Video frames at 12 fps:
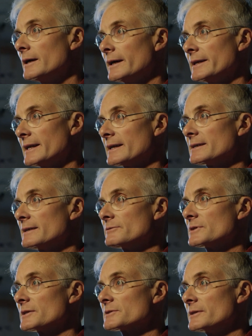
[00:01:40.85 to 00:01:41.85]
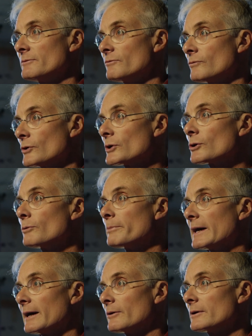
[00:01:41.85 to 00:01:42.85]
and that gives us the vertical
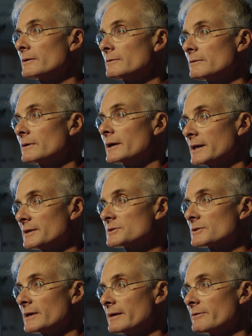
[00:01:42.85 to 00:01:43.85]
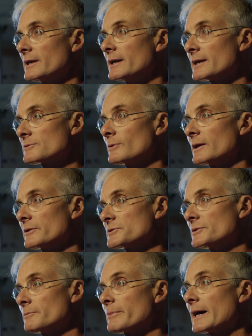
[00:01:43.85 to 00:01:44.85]
power against gravity, as well
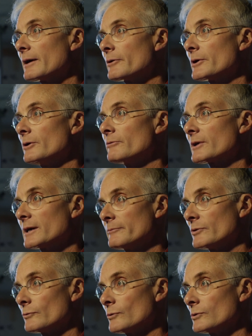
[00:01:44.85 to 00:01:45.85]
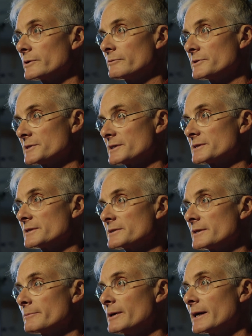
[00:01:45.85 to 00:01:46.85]
as the power to overcome the rolling resistance
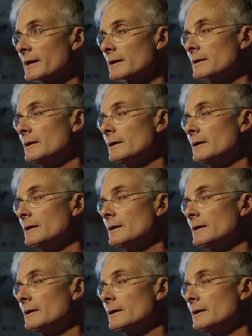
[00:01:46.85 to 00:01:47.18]
of the bike.